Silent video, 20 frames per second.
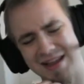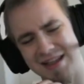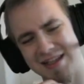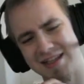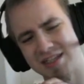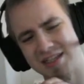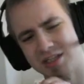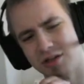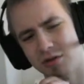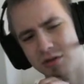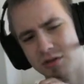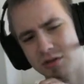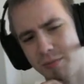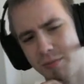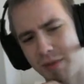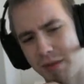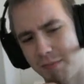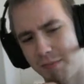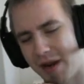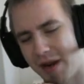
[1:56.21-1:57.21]
it's going to
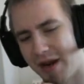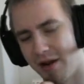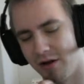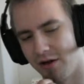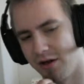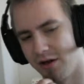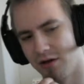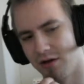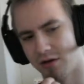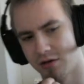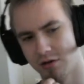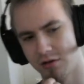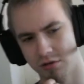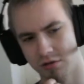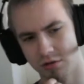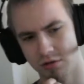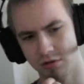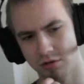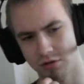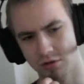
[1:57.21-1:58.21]
be better in a
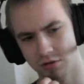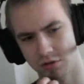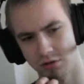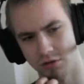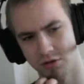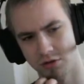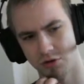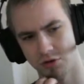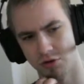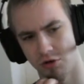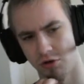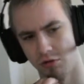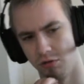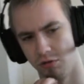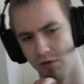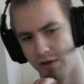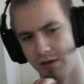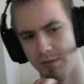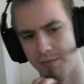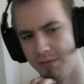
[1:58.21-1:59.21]

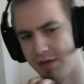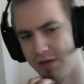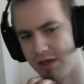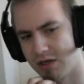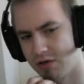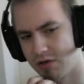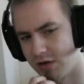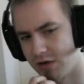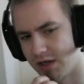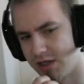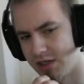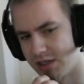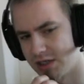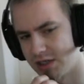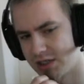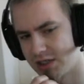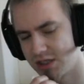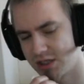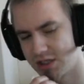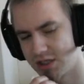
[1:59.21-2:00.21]
controlly
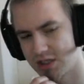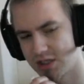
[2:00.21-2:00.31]
mid-range